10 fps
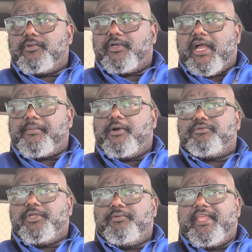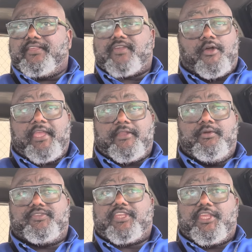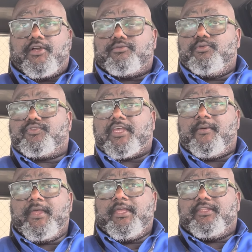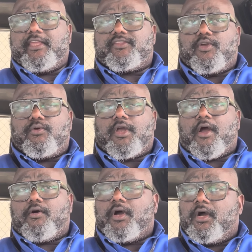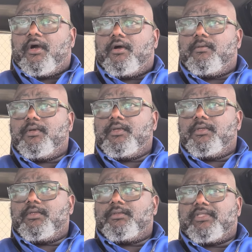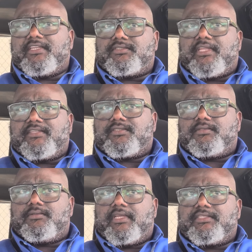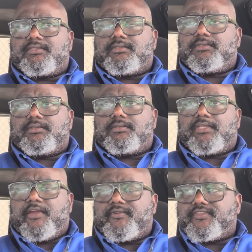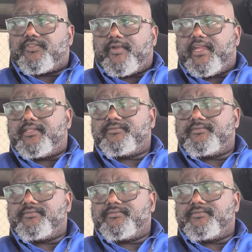I'm gonna do this. All you gotta do is say you're gonna do something that's gonna call harm. That's that's that's terrorist threat.